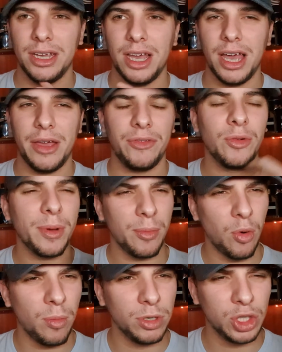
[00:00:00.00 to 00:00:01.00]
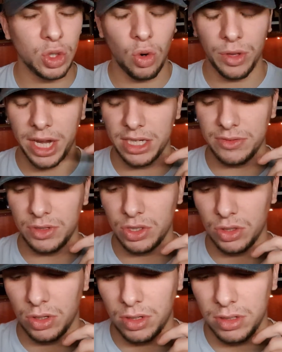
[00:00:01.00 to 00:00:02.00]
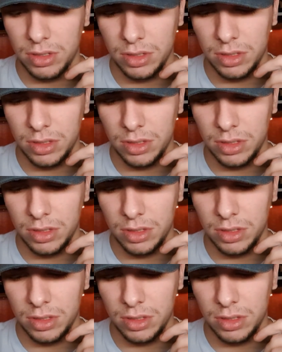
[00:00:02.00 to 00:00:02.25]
If you're a bit more mature, that is for sure.